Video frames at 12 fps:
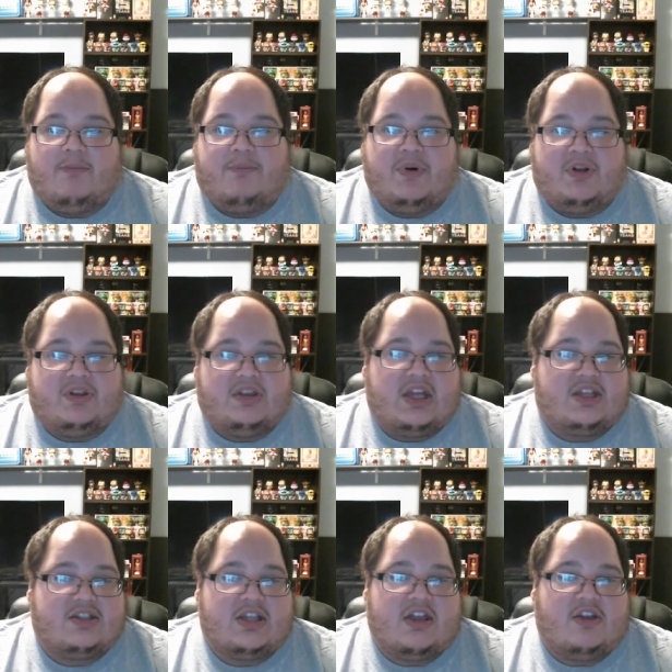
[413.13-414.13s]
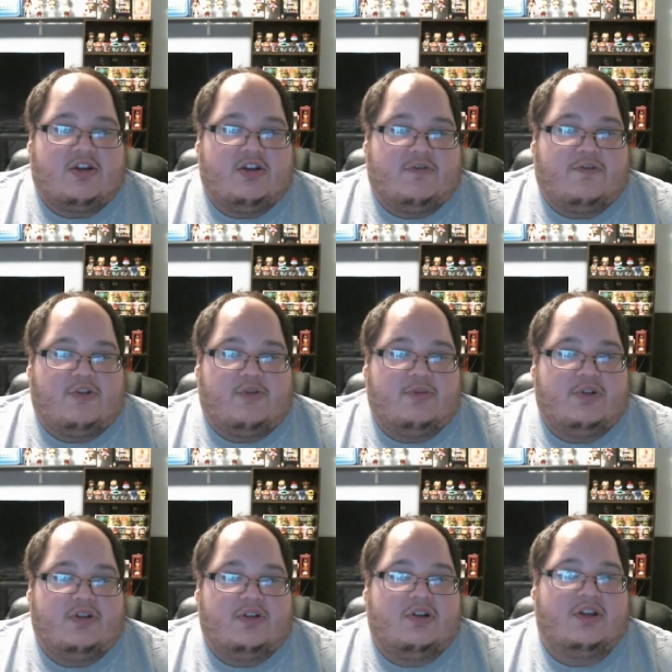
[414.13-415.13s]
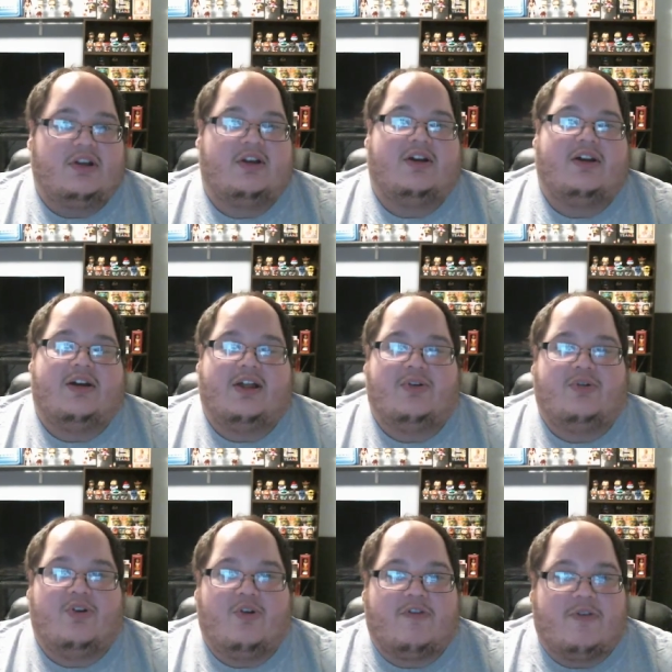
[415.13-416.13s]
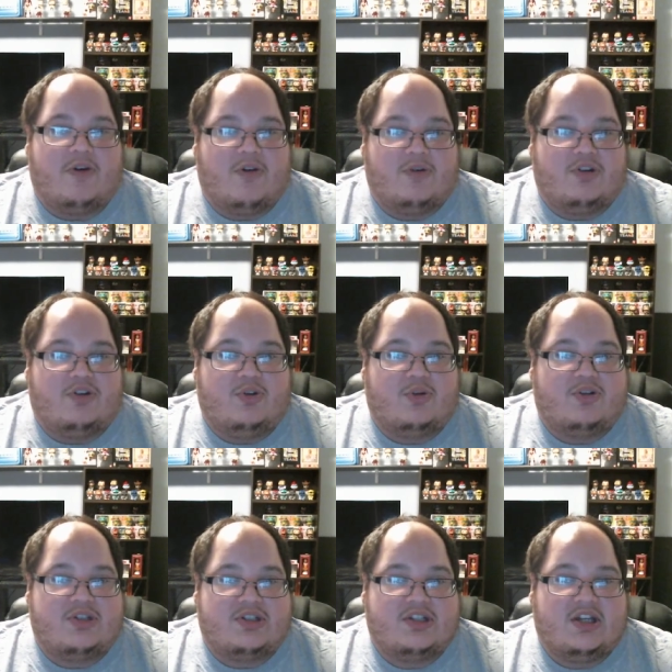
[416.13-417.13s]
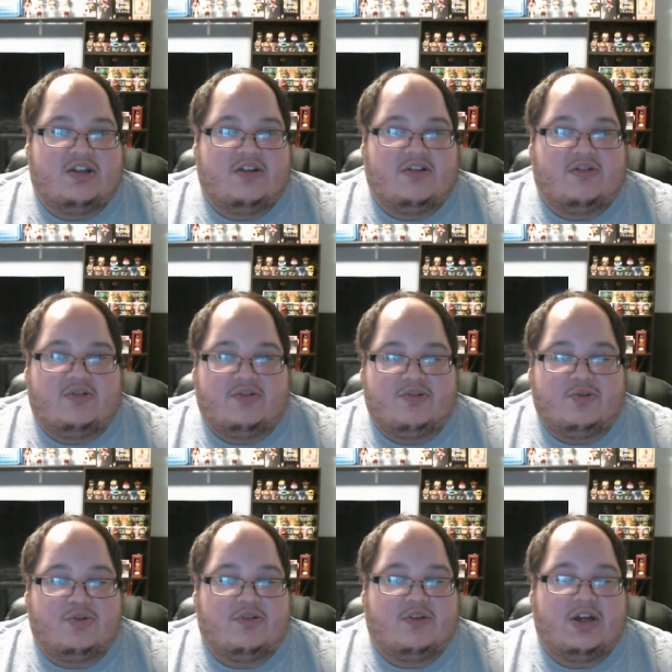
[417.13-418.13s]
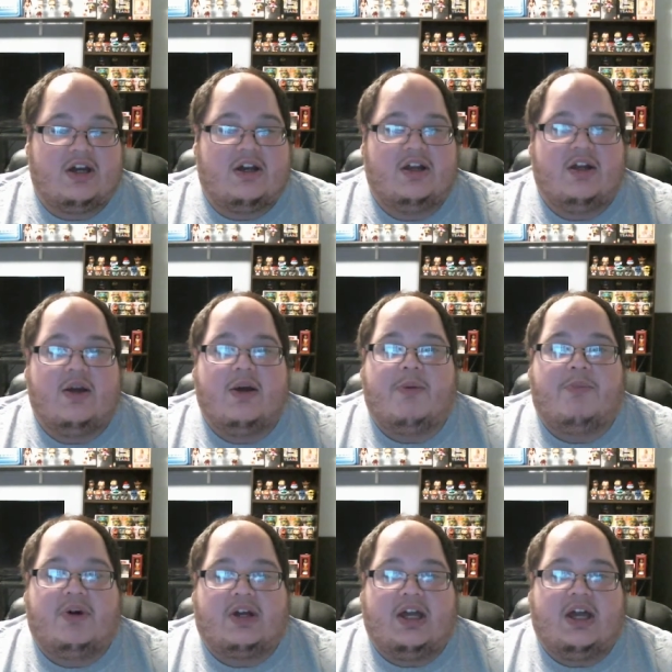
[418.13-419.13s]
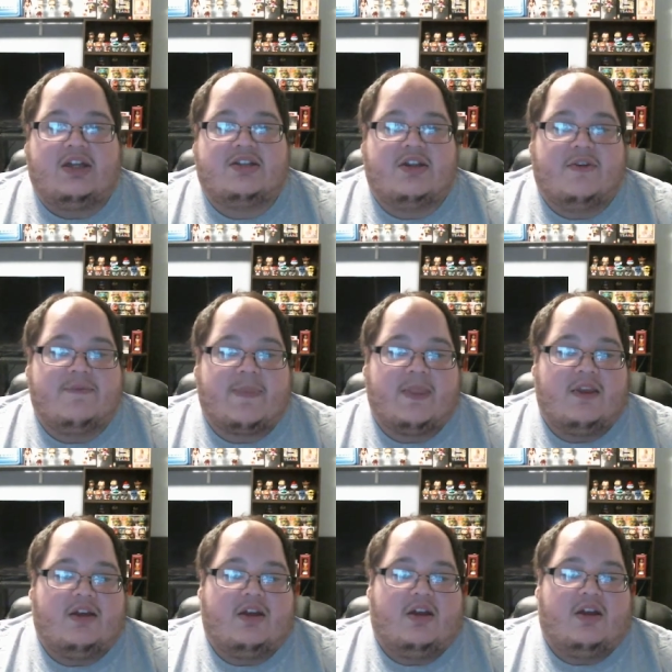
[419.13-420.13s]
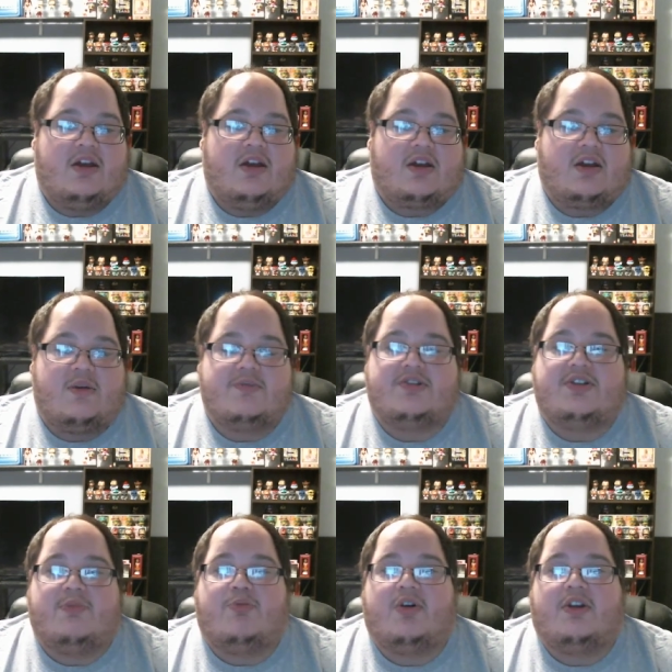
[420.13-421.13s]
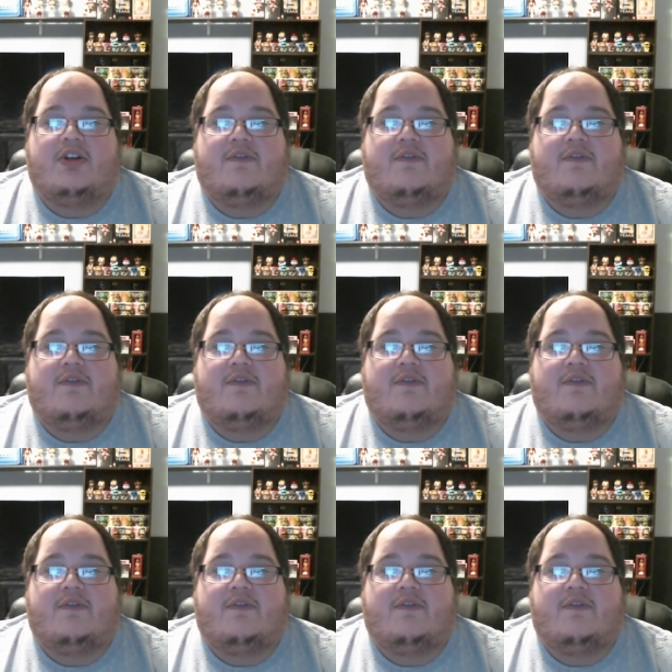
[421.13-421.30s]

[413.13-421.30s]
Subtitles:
but that's neither confirmed. I don't know if I'm going to do it just yet or do it or not. But guys, comes to the point of